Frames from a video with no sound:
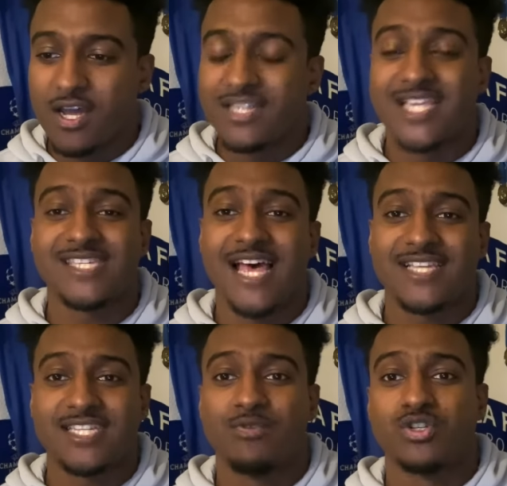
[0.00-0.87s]
The
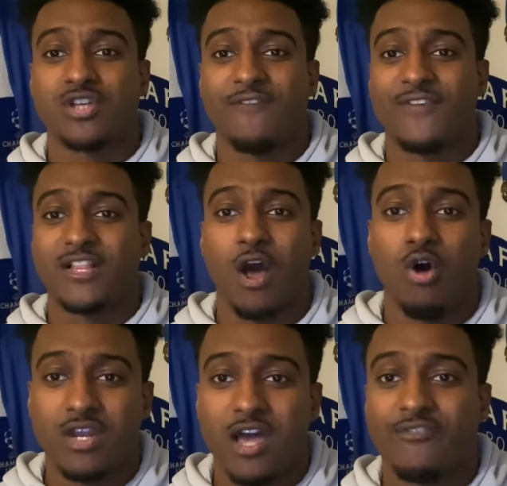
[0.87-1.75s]
Sassy was, I think, the
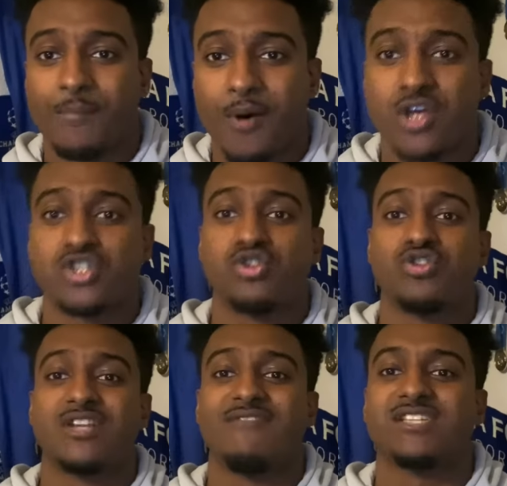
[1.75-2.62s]
only other person who
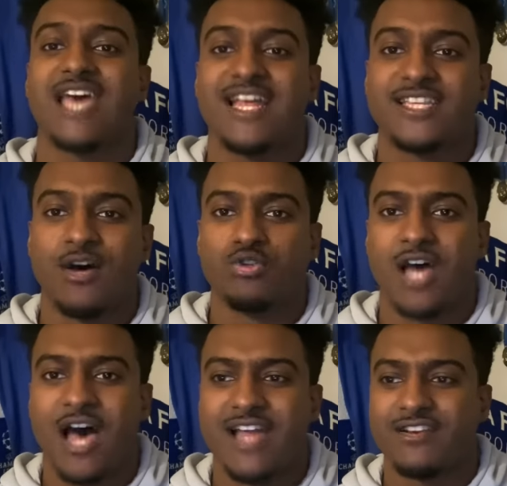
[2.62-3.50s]
could have his head held
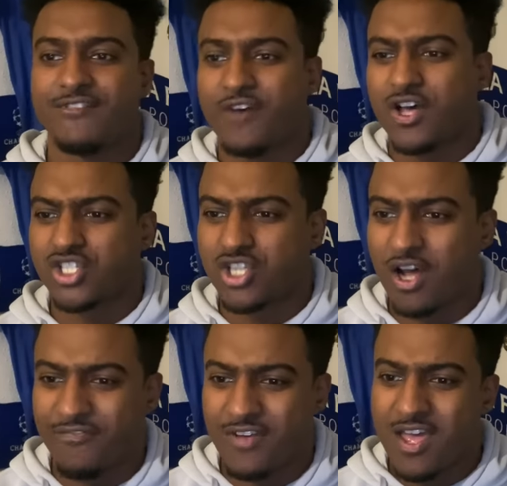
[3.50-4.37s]
high in the first
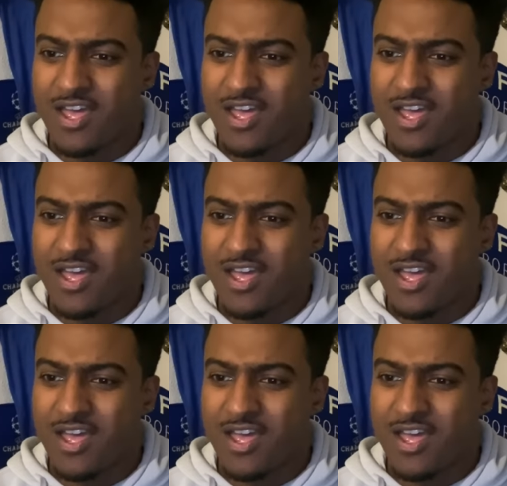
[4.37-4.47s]
half.